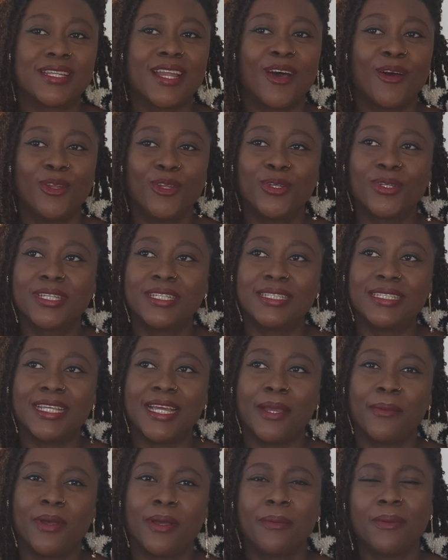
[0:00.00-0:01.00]
I'll look at
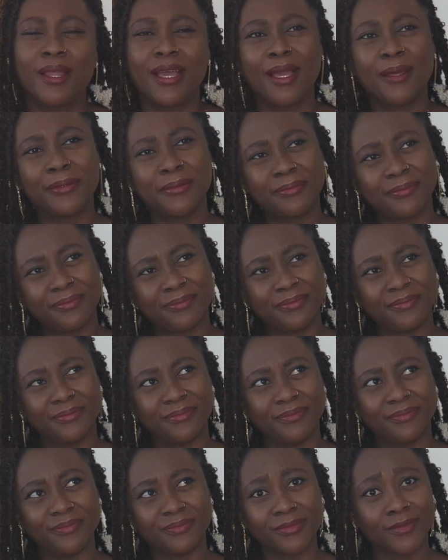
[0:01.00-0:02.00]
them, I'll be like,
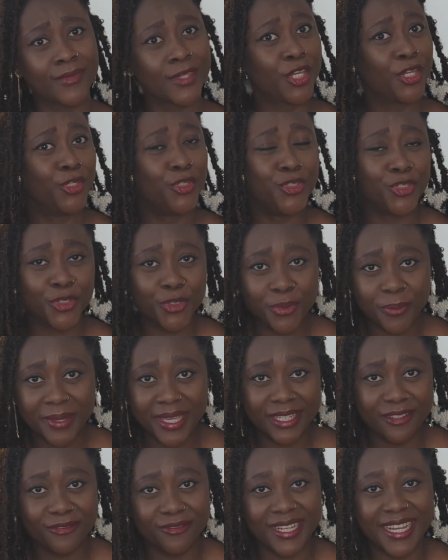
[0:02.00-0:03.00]
you
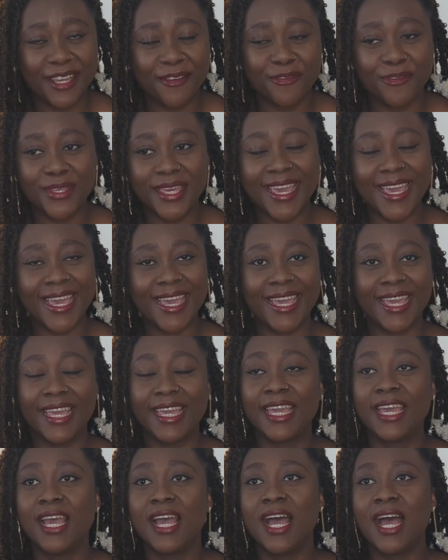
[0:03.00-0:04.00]
made 5K.